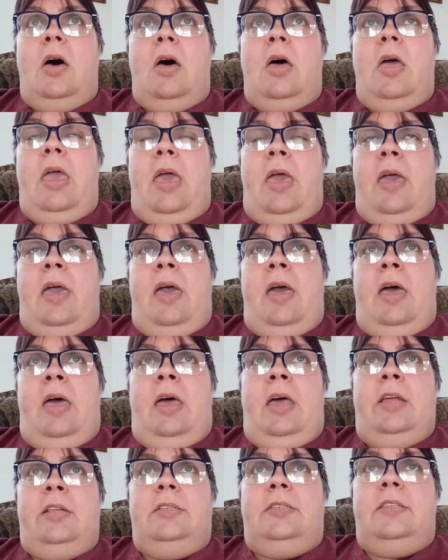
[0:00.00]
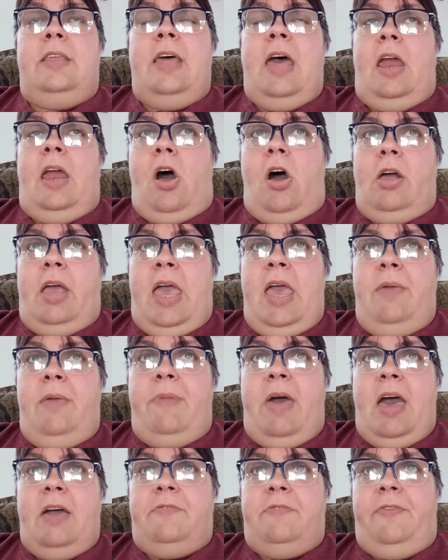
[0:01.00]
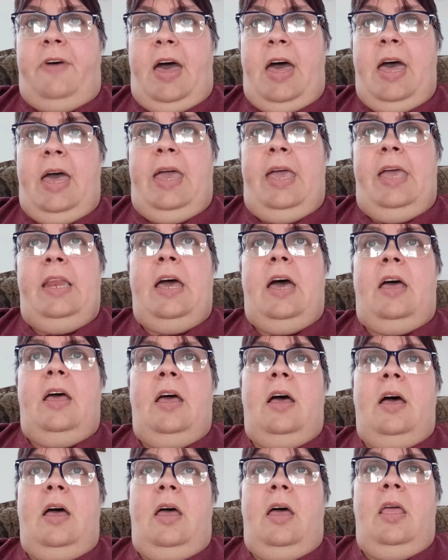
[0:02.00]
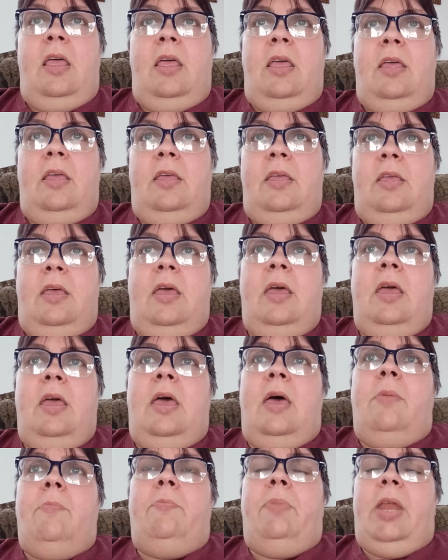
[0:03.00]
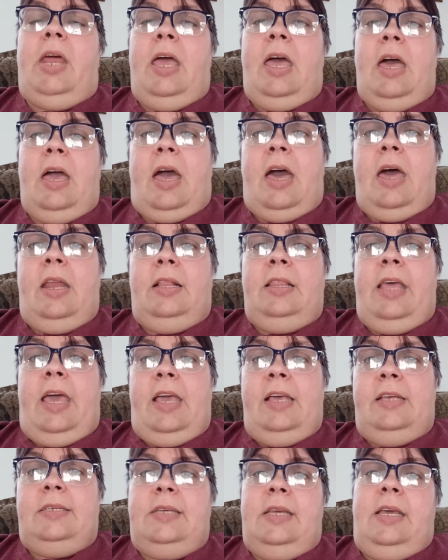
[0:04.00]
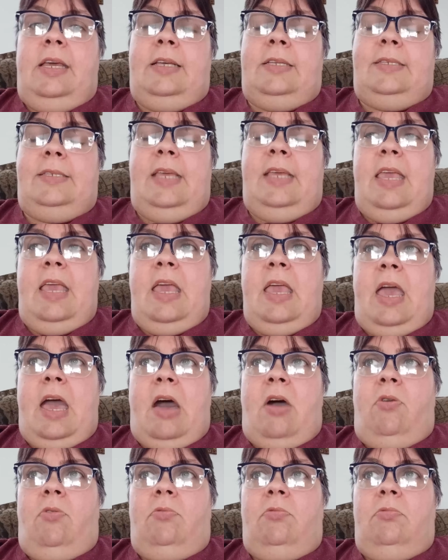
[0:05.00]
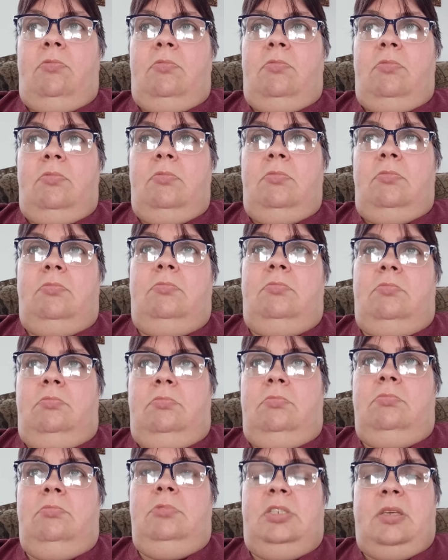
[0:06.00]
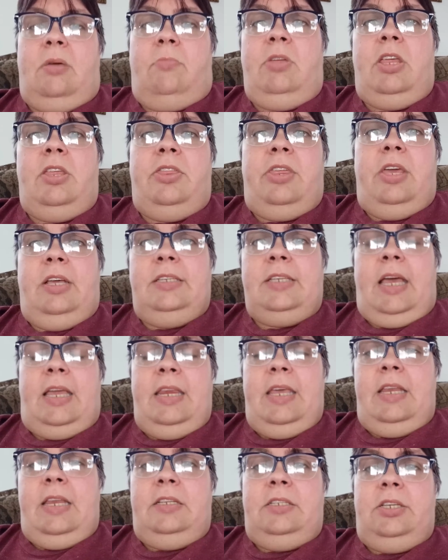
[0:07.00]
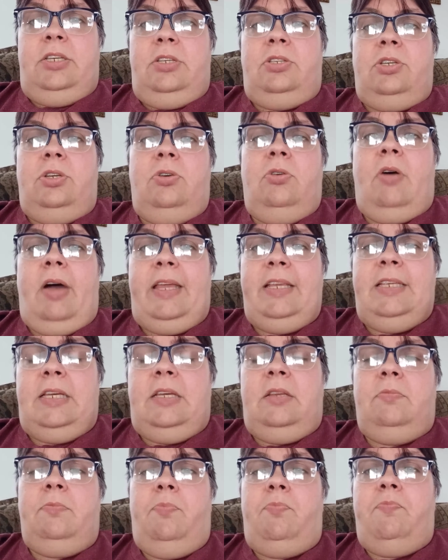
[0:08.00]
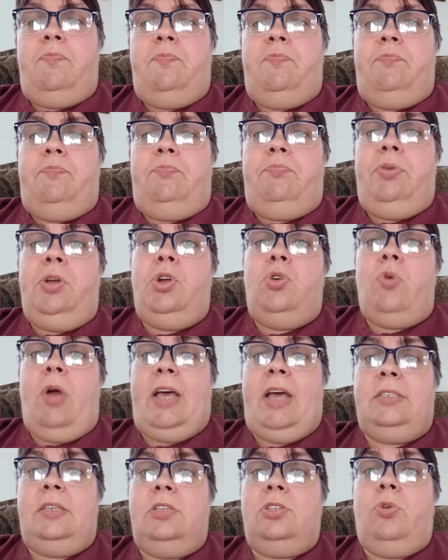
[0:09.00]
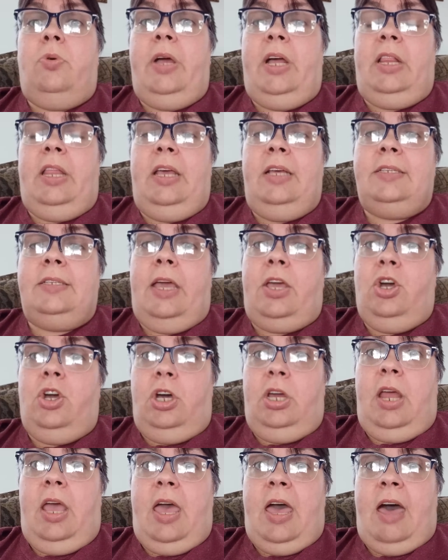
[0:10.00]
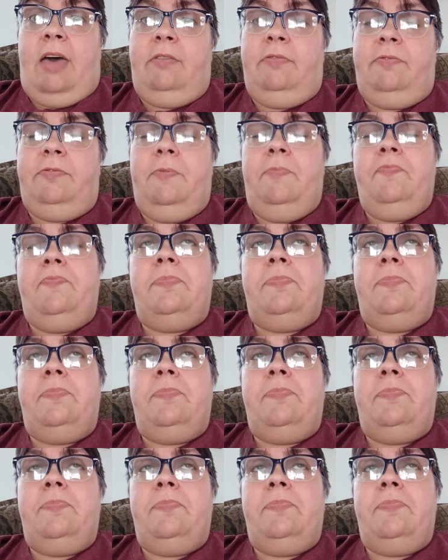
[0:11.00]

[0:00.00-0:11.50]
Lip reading: And that all came back fine. But I got kind of lazy at seeking out some of the things I needed to do. I didn't progress as quickly as I could have.